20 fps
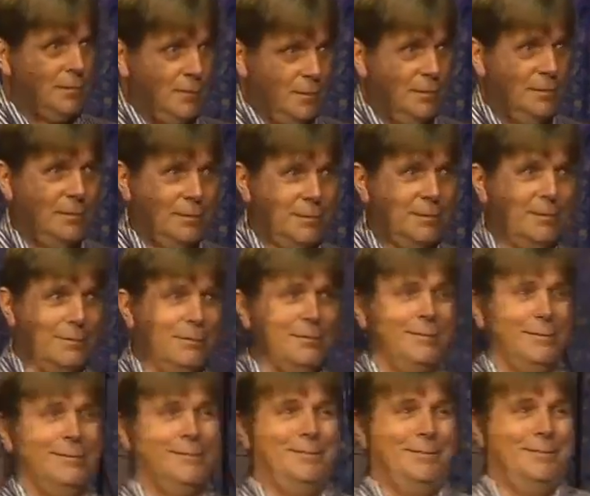
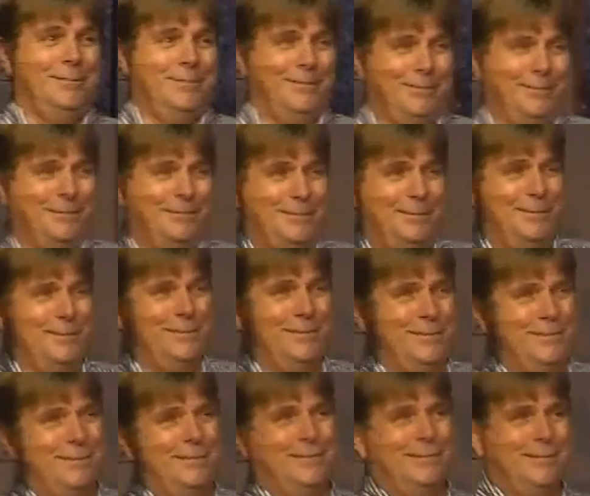
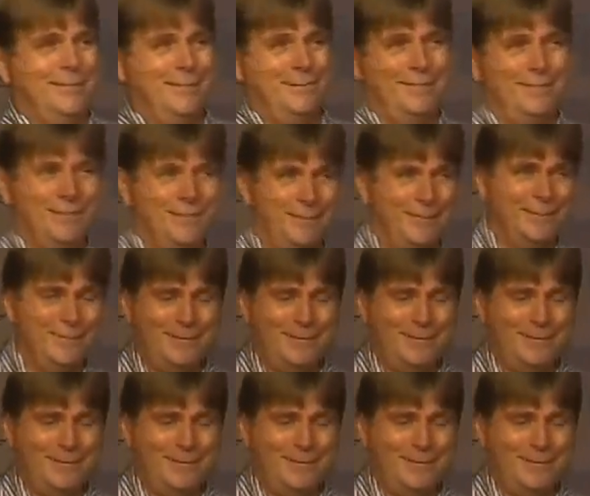Nobody speaks.